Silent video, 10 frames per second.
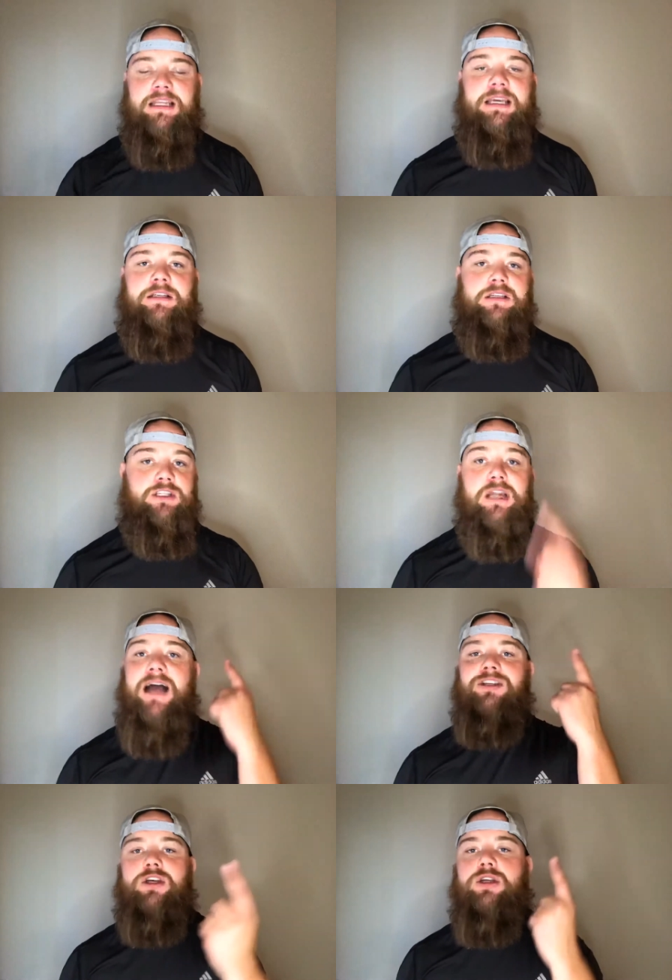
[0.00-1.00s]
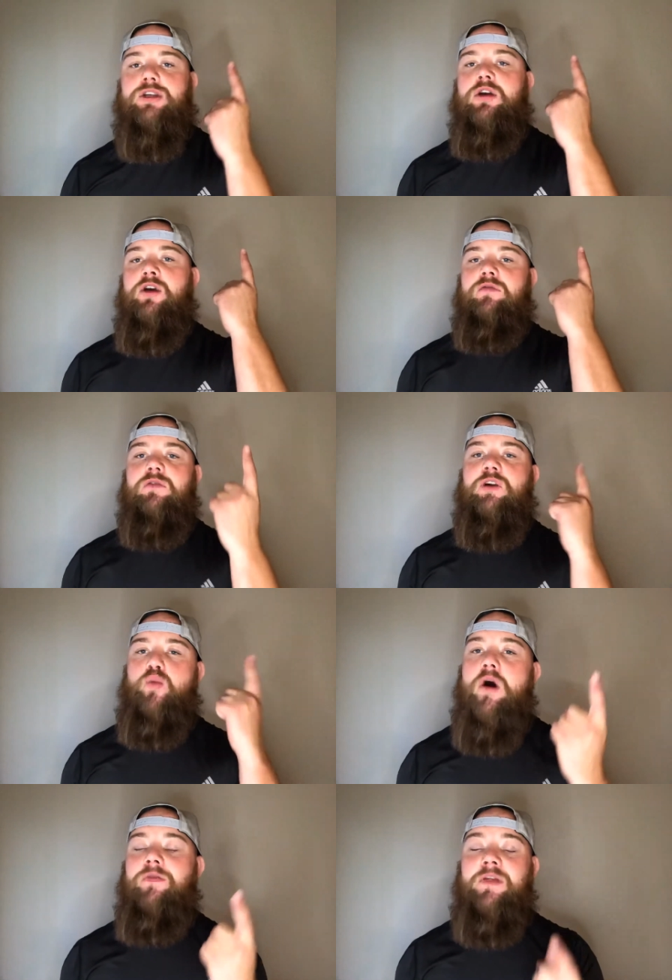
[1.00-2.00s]
leads. It's not just really
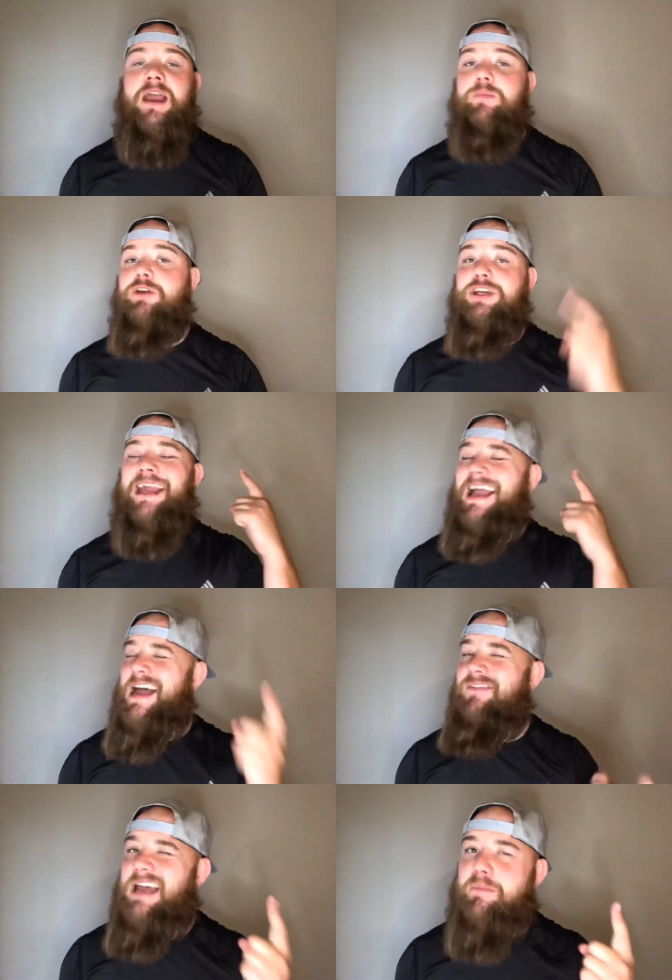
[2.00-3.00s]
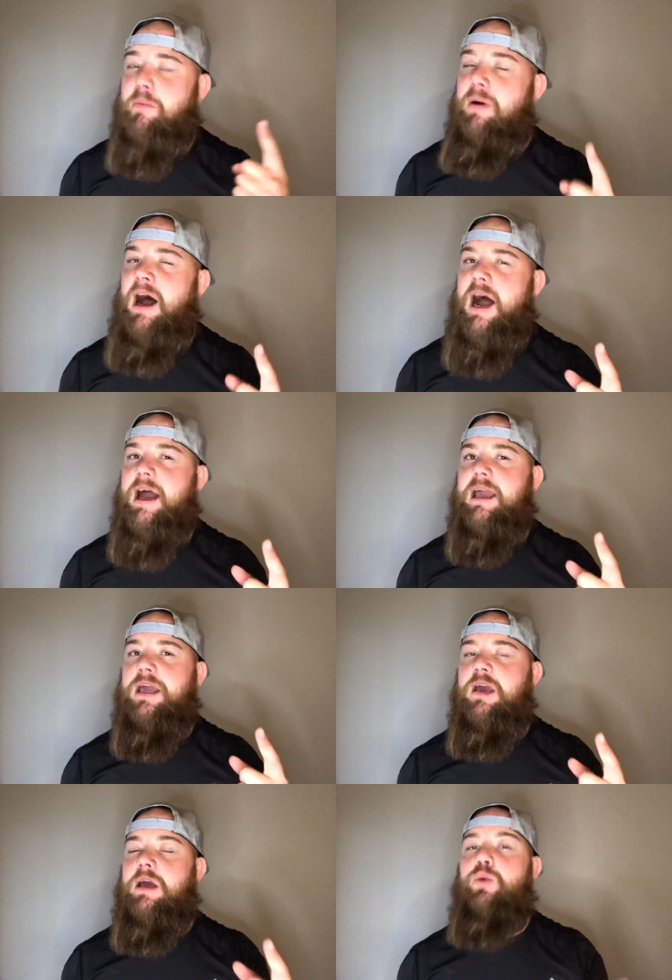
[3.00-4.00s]
one thing, but you can't have an apple pie
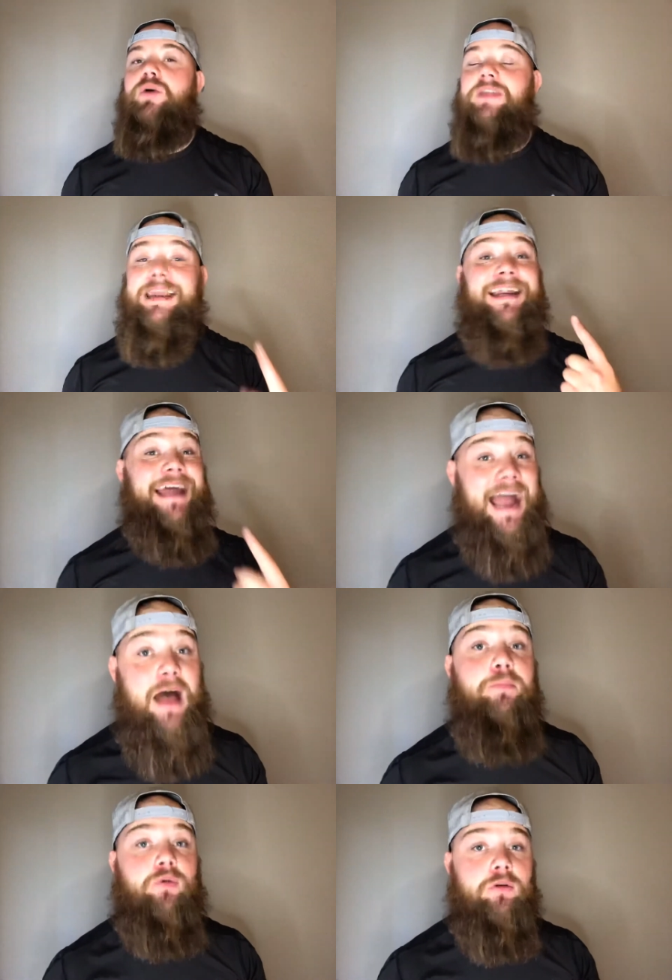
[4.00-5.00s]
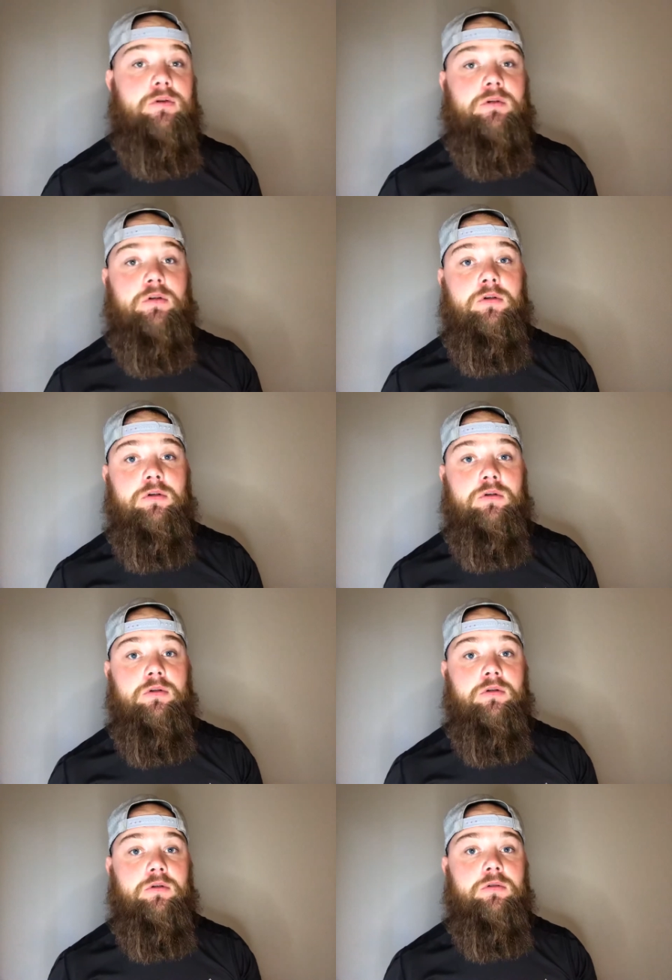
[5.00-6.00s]
within an apple,
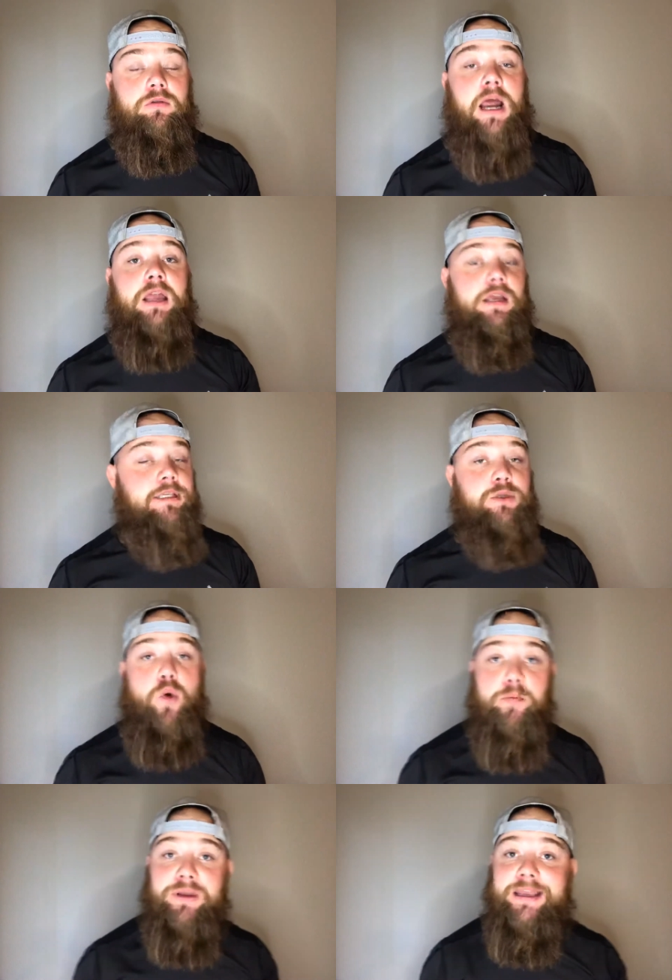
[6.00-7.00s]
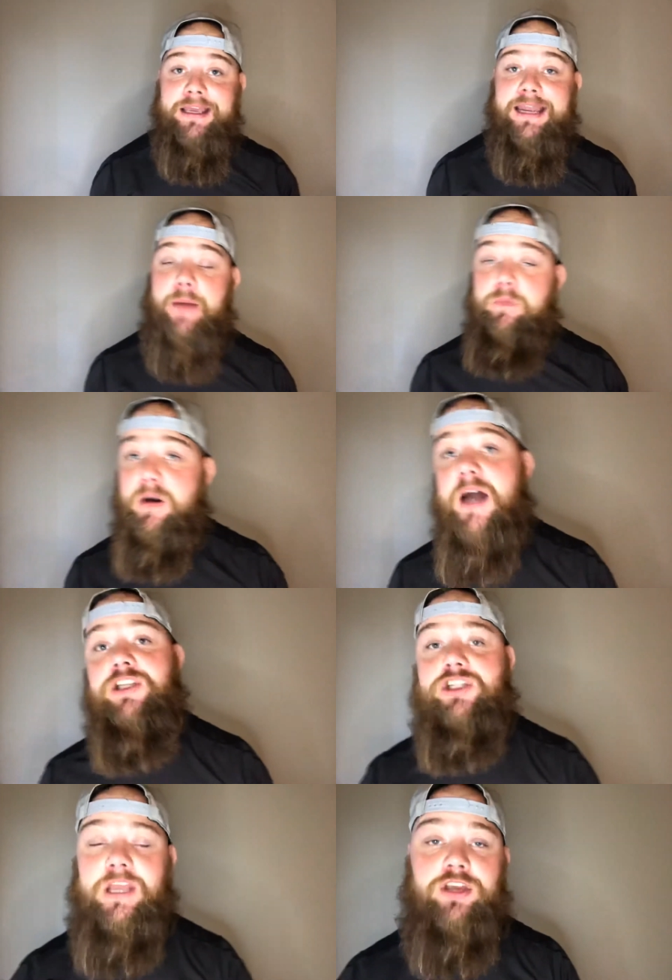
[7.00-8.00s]
right? Because it won't be an apple pie.
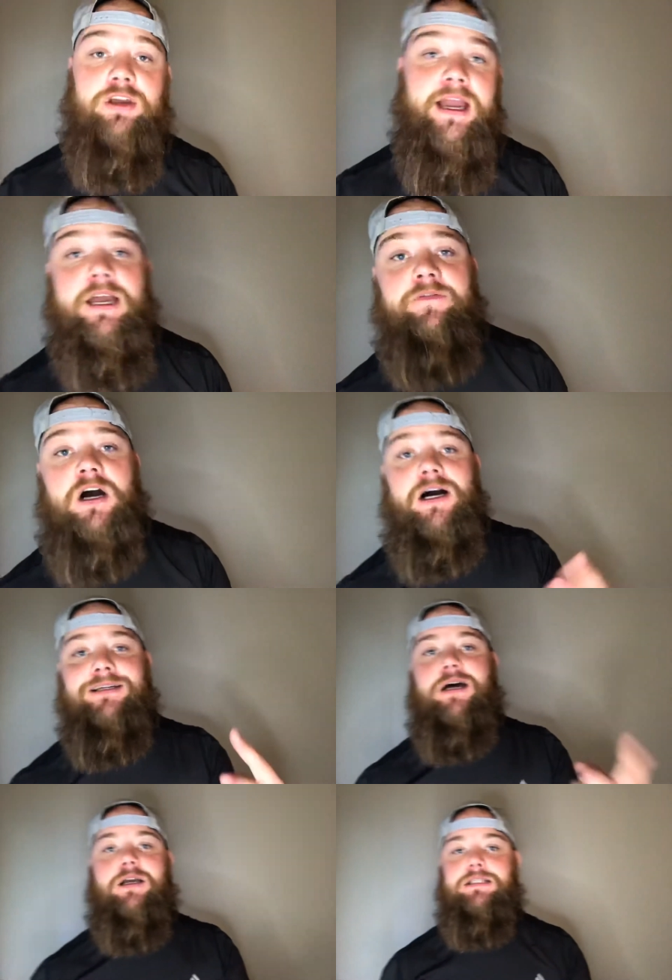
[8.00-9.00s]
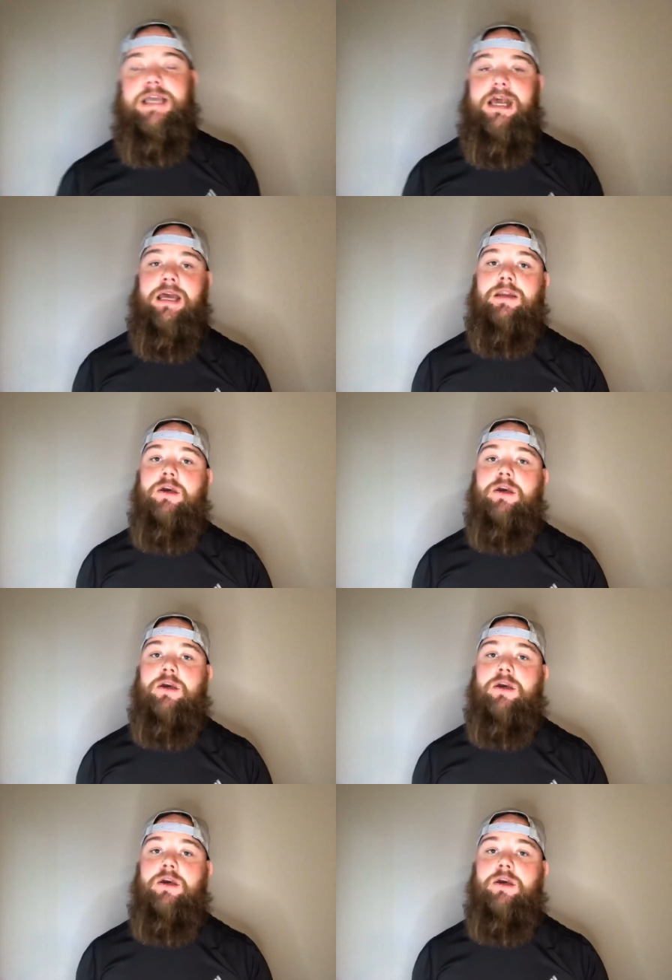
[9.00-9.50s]
Just like you can't have a hot dog stand